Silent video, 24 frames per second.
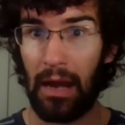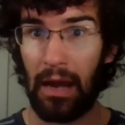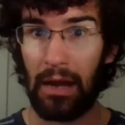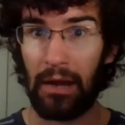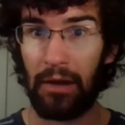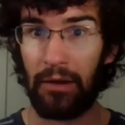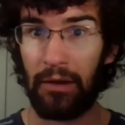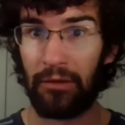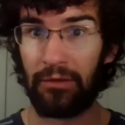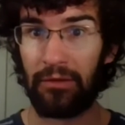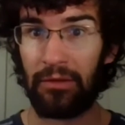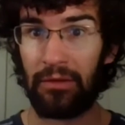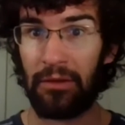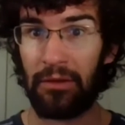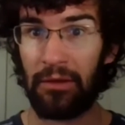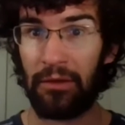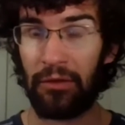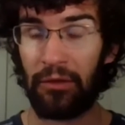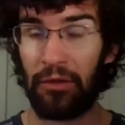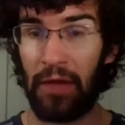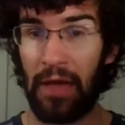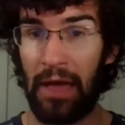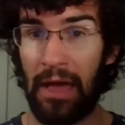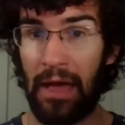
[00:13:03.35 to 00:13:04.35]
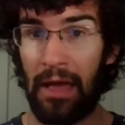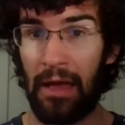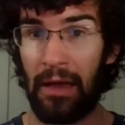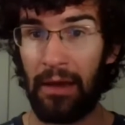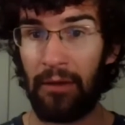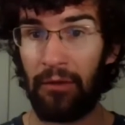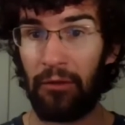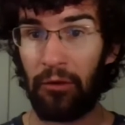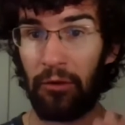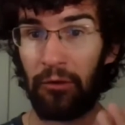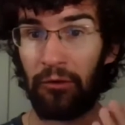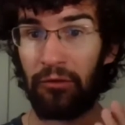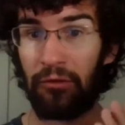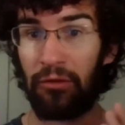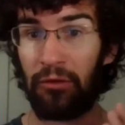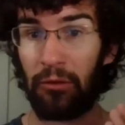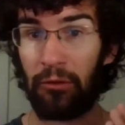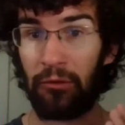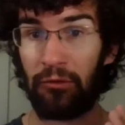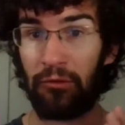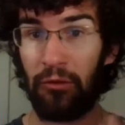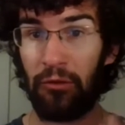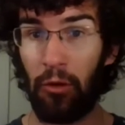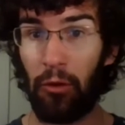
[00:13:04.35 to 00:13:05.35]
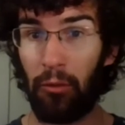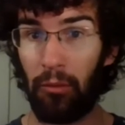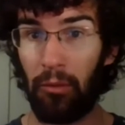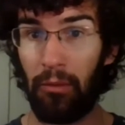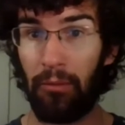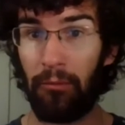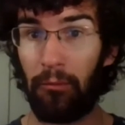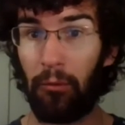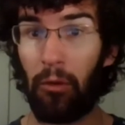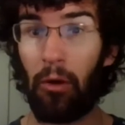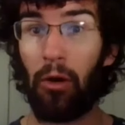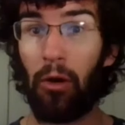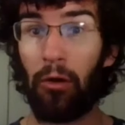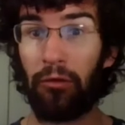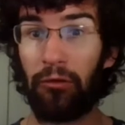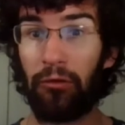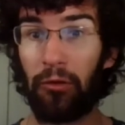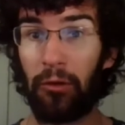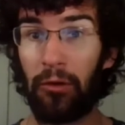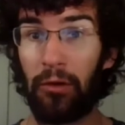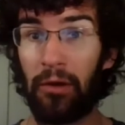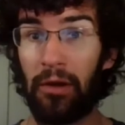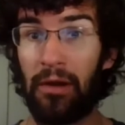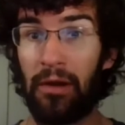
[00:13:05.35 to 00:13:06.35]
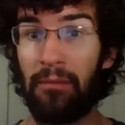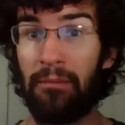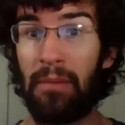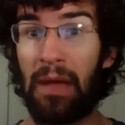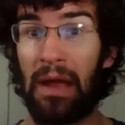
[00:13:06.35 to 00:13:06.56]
I just think that there's no room for alternative